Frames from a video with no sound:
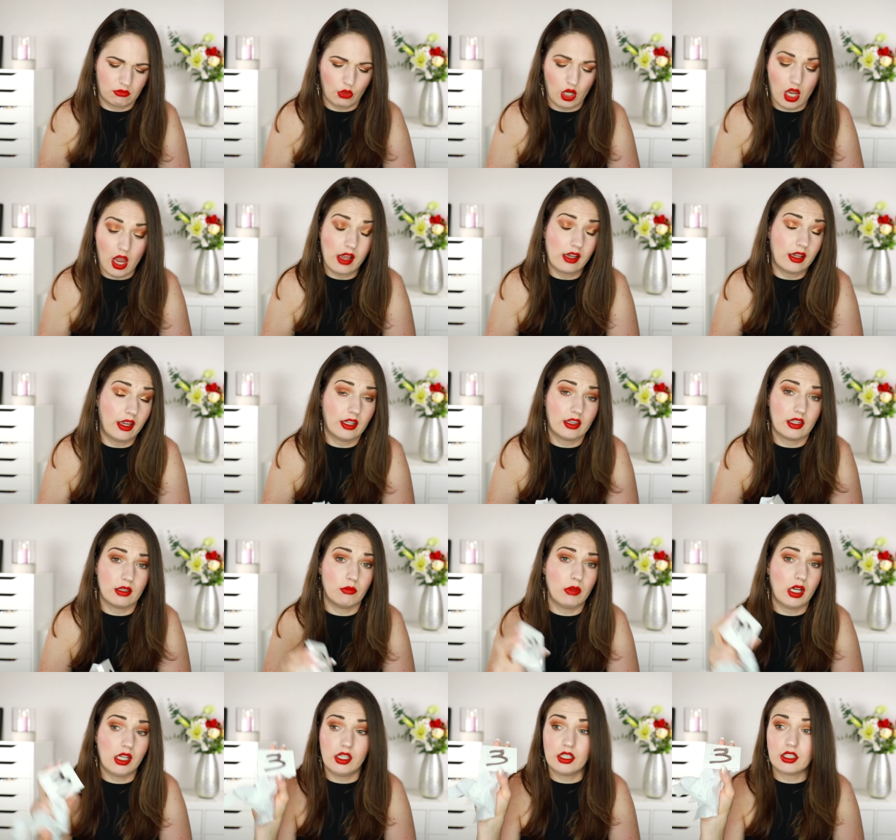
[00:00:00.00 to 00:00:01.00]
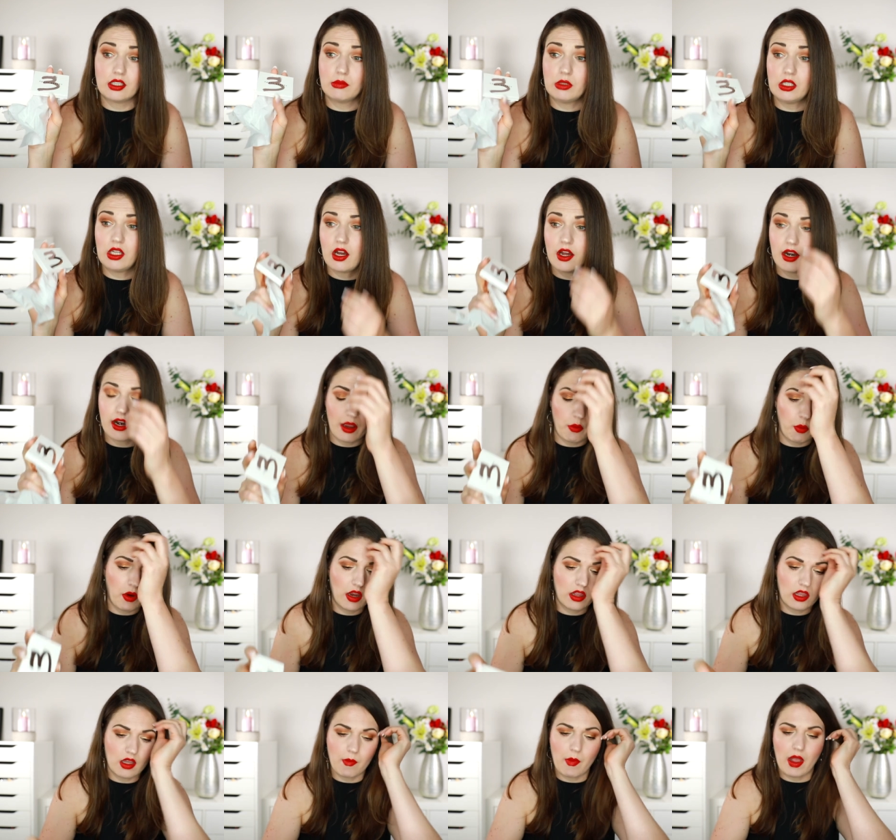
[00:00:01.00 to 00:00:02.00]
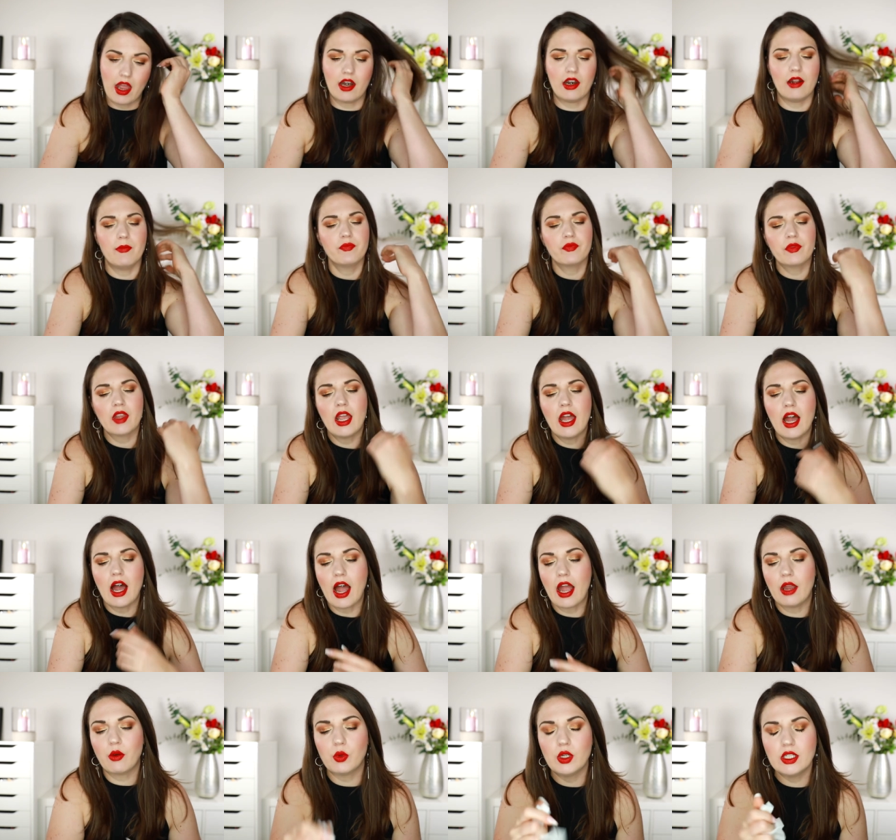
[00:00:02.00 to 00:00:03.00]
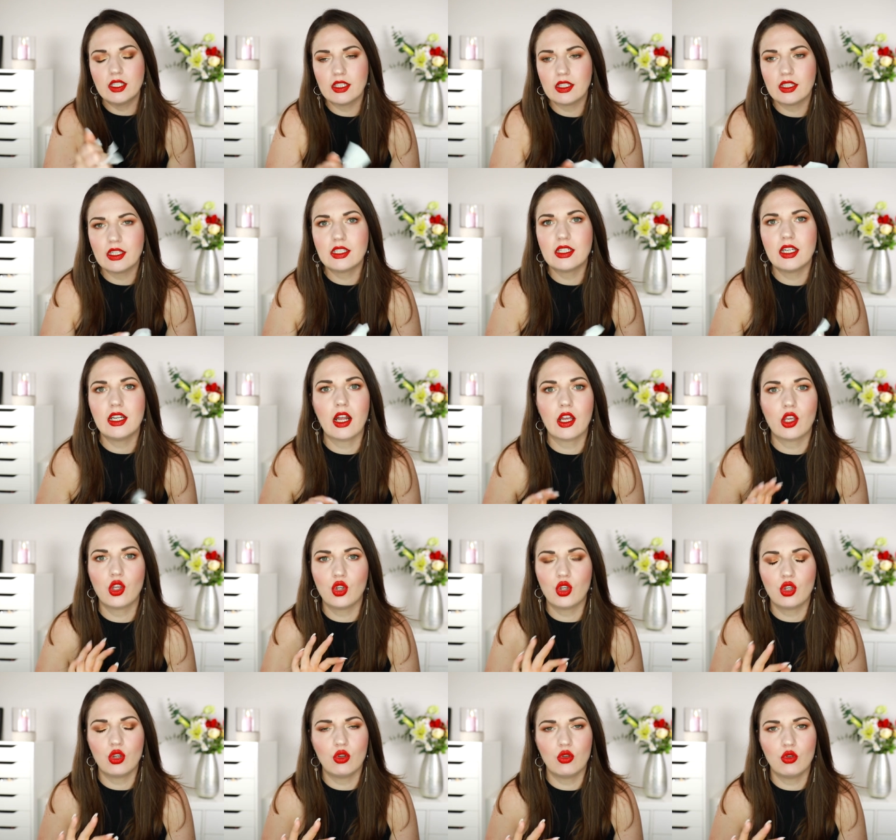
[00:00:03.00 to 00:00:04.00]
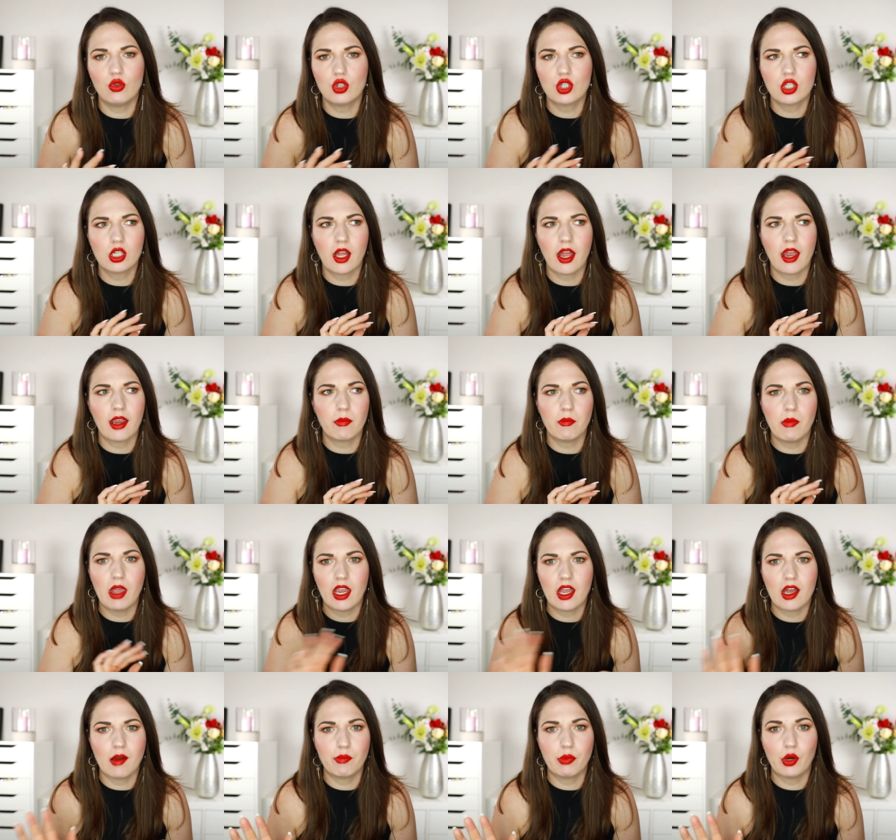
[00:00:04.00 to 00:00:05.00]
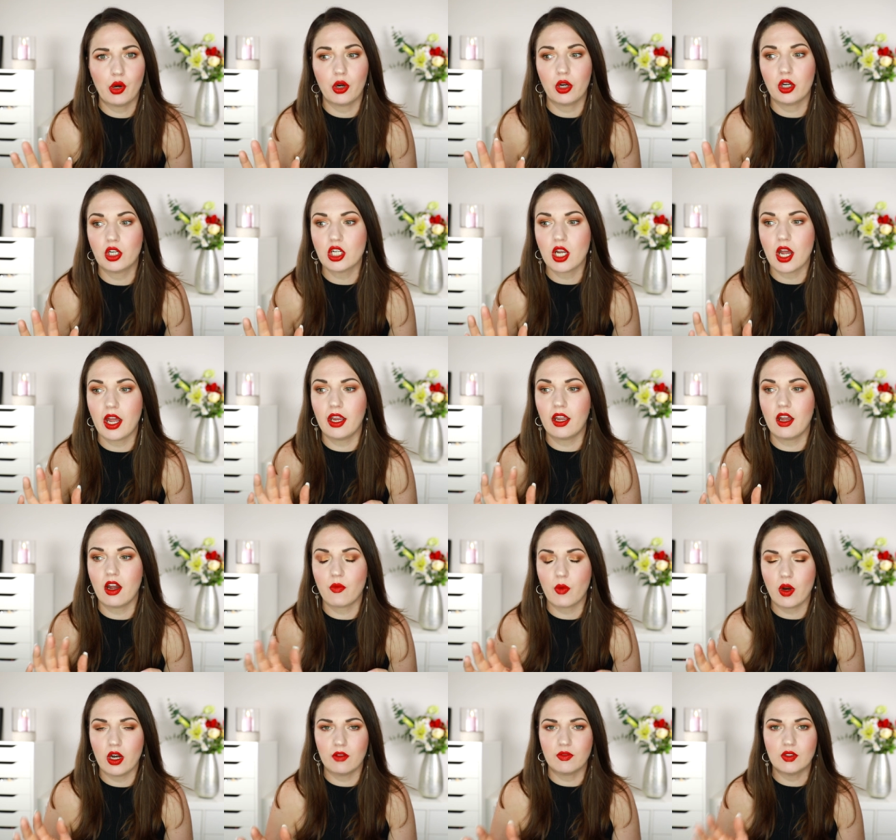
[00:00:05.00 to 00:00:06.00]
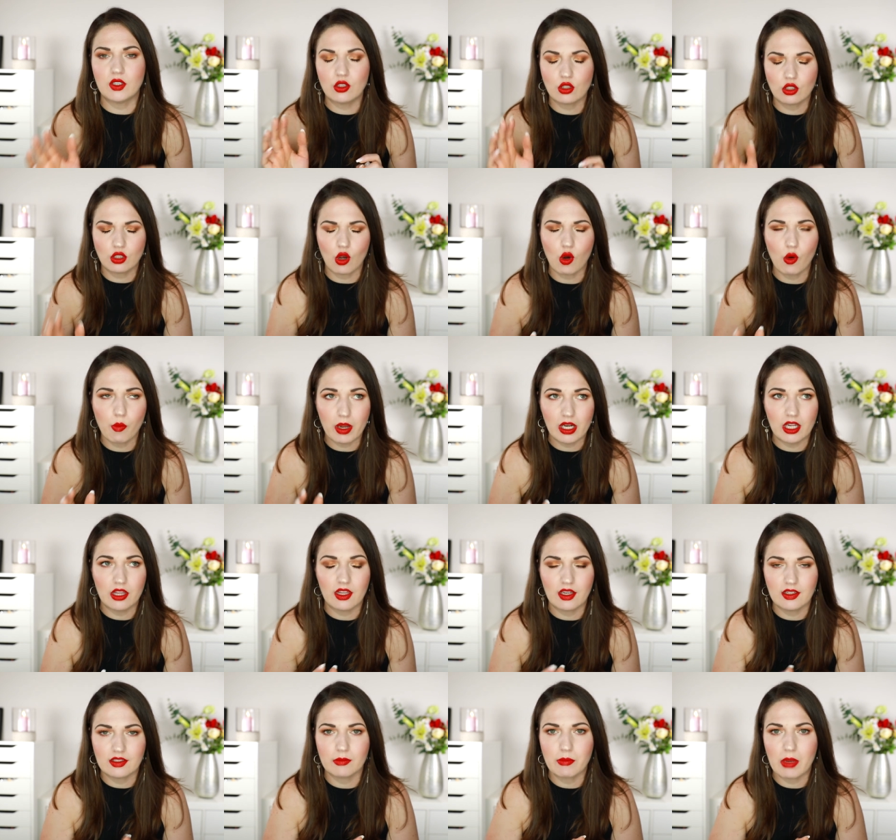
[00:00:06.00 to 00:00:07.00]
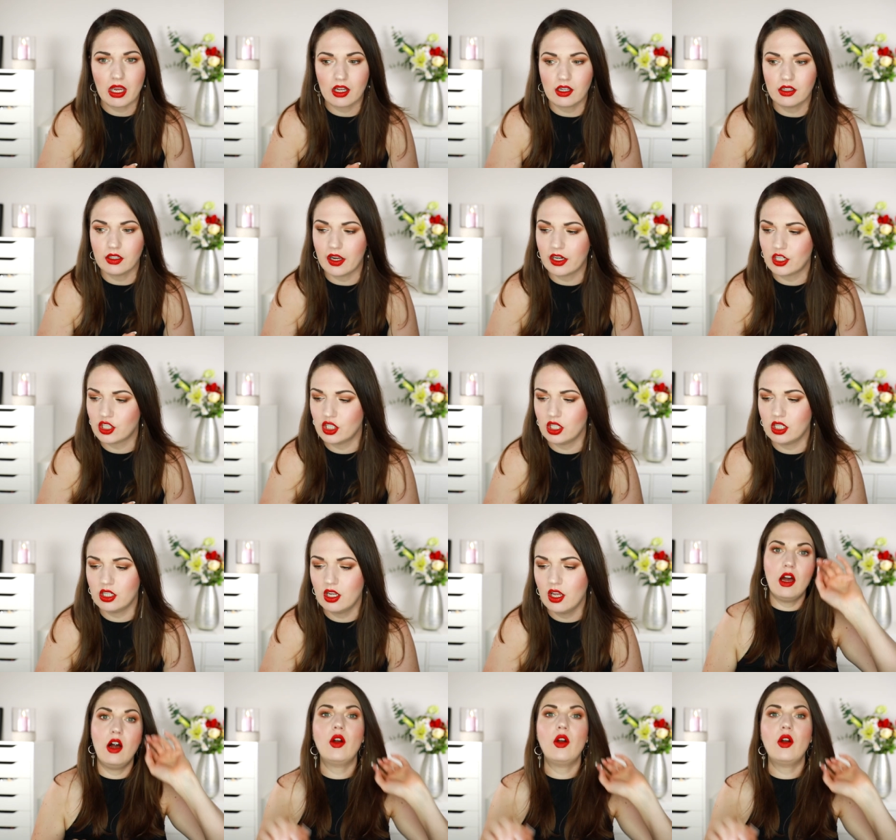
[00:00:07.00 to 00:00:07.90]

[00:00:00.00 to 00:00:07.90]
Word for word: I like them. I like them a lot. I wear them, and I recently did a huge, like, makeup purge. I got rid of so many things in my collection.